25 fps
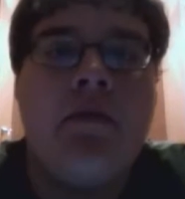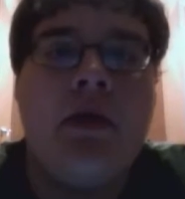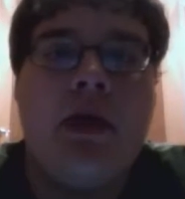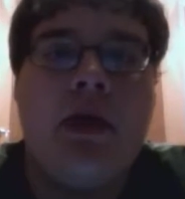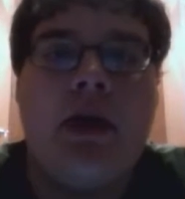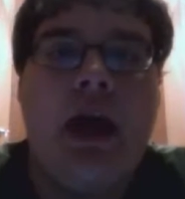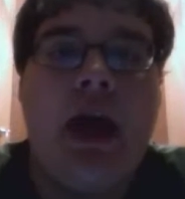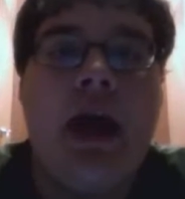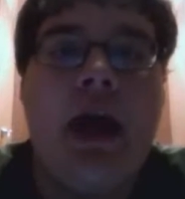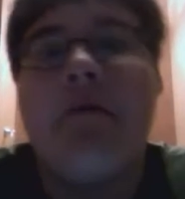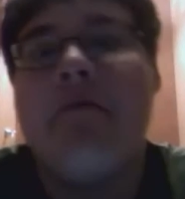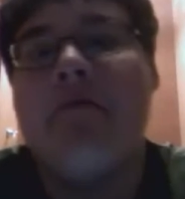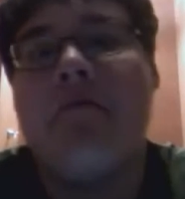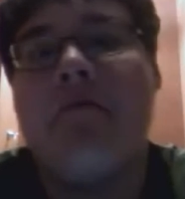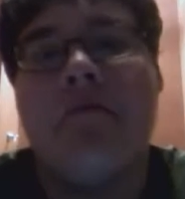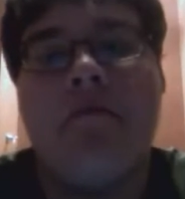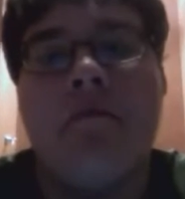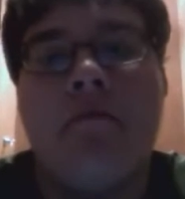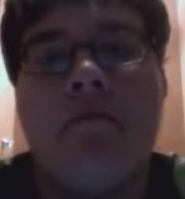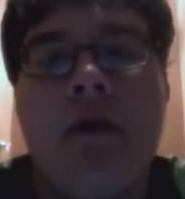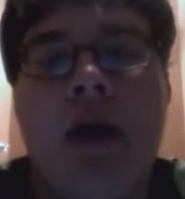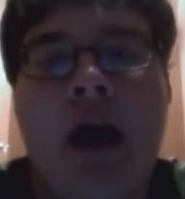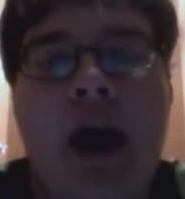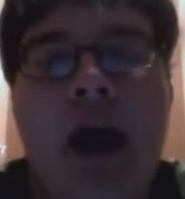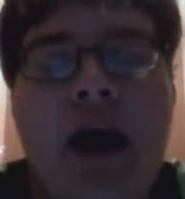but I'm
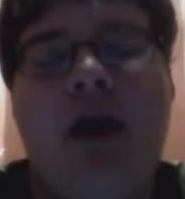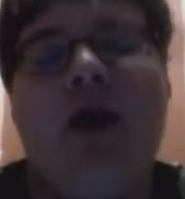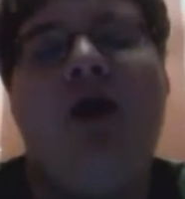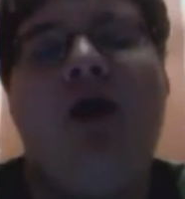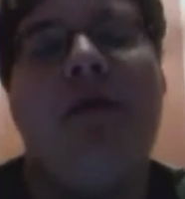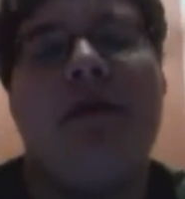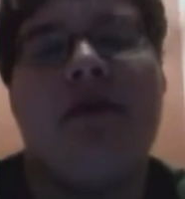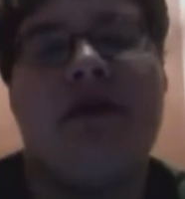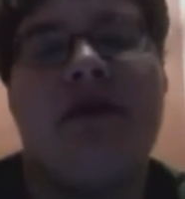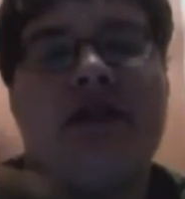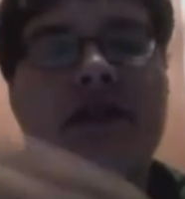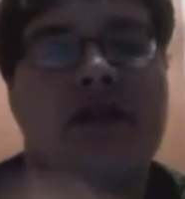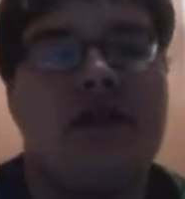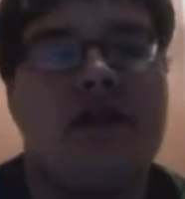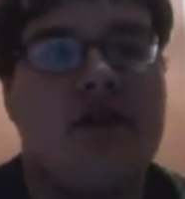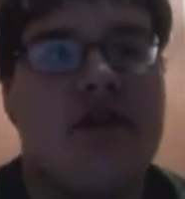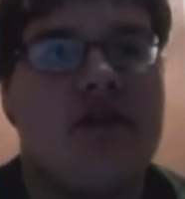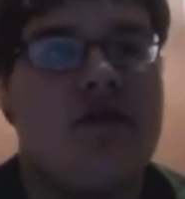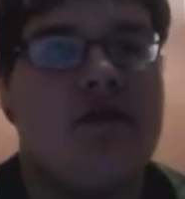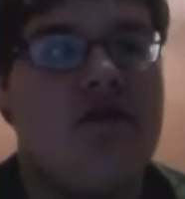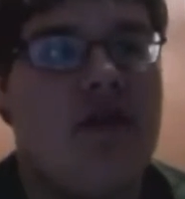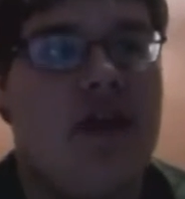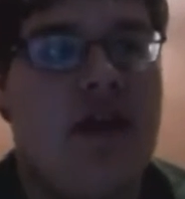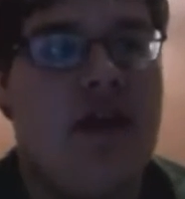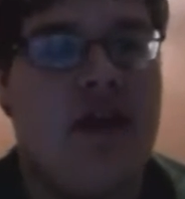I hope
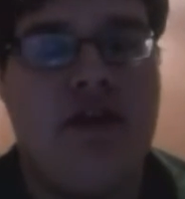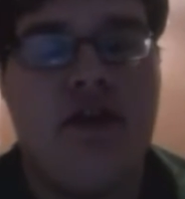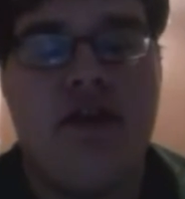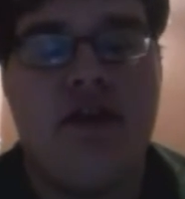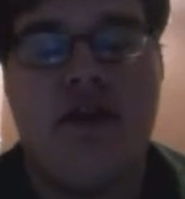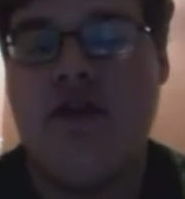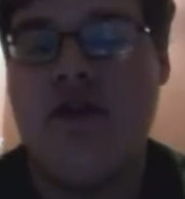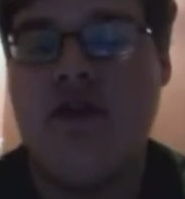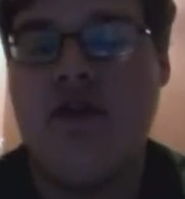it's credited